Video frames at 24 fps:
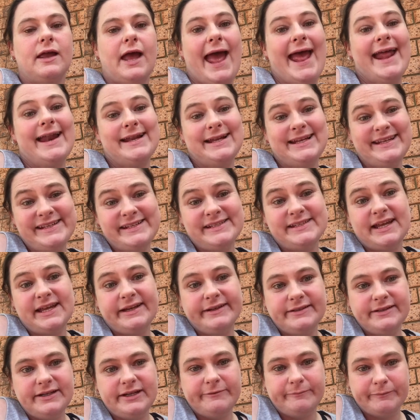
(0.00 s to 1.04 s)
at least
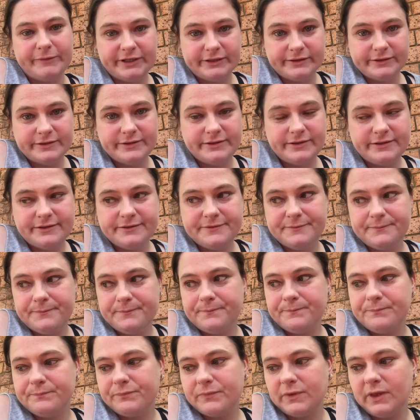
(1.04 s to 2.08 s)
18 months.
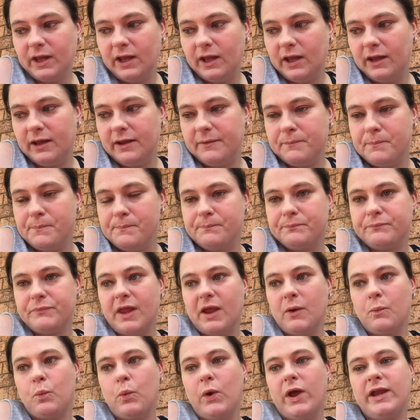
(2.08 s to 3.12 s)
And
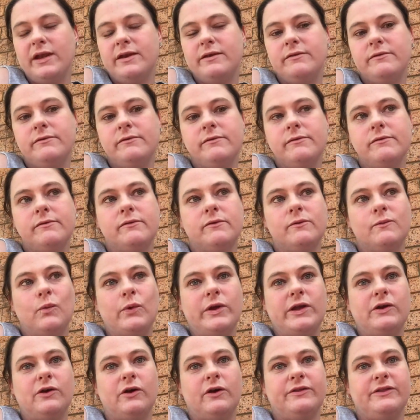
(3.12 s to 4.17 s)
when
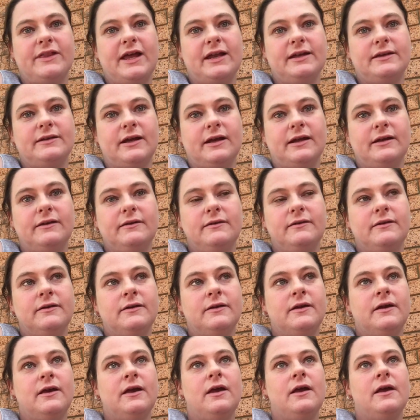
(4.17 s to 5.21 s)
we got that done,
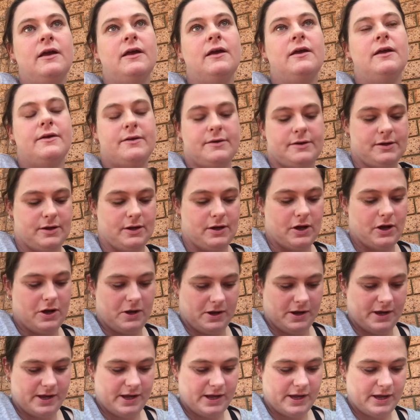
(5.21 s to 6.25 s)

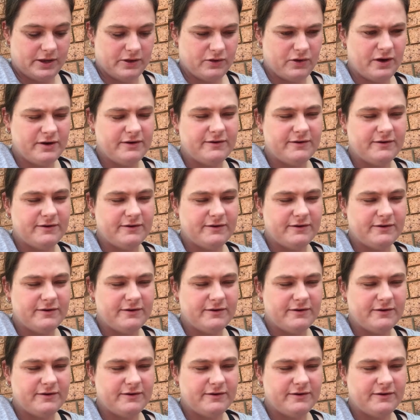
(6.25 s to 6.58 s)
I